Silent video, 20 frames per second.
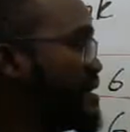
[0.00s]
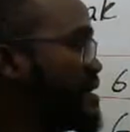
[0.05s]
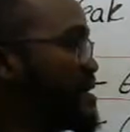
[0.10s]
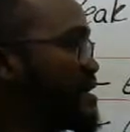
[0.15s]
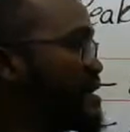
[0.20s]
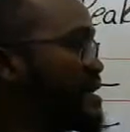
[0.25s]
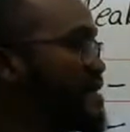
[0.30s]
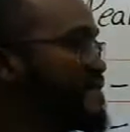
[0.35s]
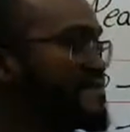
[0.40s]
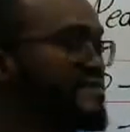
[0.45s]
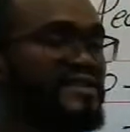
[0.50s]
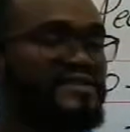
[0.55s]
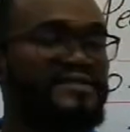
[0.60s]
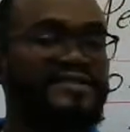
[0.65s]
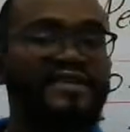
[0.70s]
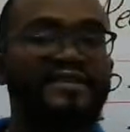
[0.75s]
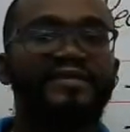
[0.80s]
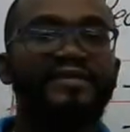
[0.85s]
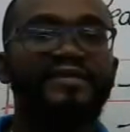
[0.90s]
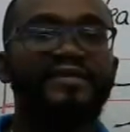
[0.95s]
gives us the
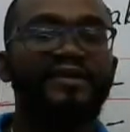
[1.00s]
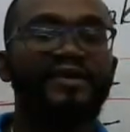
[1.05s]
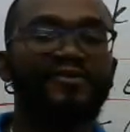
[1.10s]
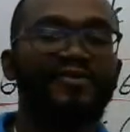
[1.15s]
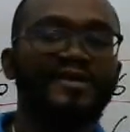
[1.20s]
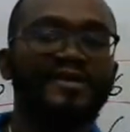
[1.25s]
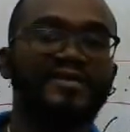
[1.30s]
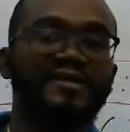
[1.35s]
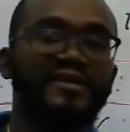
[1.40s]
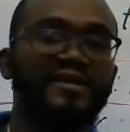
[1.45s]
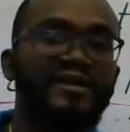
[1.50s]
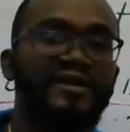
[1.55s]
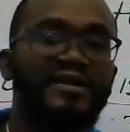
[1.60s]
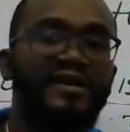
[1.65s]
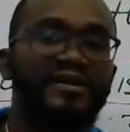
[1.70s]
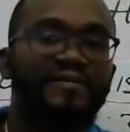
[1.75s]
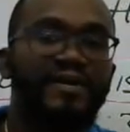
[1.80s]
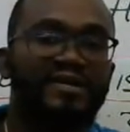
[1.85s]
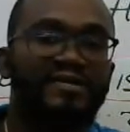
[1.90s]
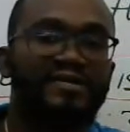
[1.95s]
theoretical
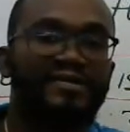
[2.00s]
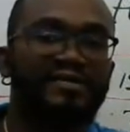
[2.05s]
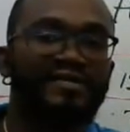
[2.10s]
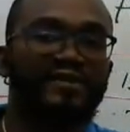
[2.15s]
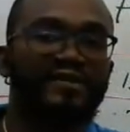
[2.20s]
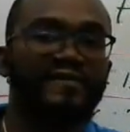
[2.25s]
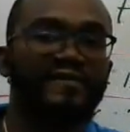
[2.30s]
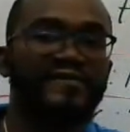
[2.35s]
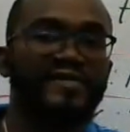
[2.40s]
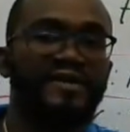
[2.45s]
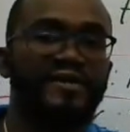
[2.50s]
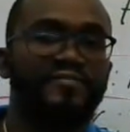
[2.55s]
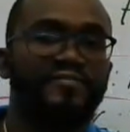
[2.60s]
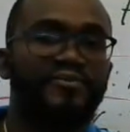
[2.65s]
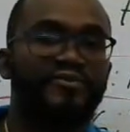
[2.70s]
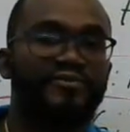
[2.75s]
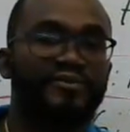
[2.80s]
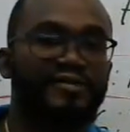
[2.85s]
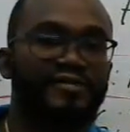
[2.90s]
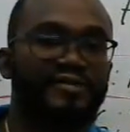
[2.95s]
capacity of the
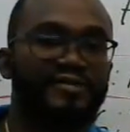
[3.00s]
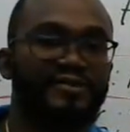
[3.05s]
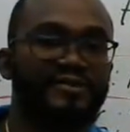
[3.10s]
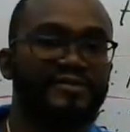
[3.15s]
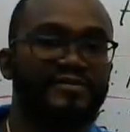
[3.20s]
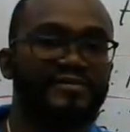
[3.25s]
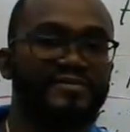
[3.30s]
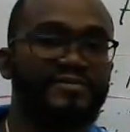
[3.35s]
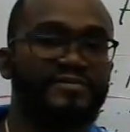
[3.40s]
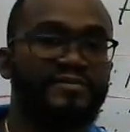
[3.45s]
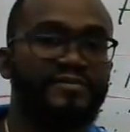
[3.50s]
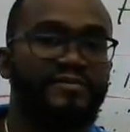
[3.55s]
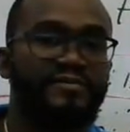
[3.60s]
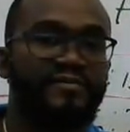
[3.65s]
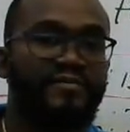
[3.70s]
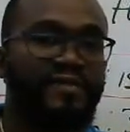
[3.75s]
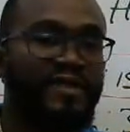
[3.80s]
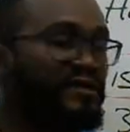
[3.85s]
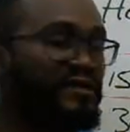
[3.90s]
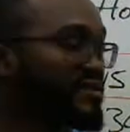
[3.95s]
approach.
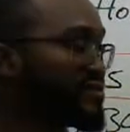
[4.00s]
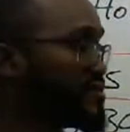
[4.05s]
So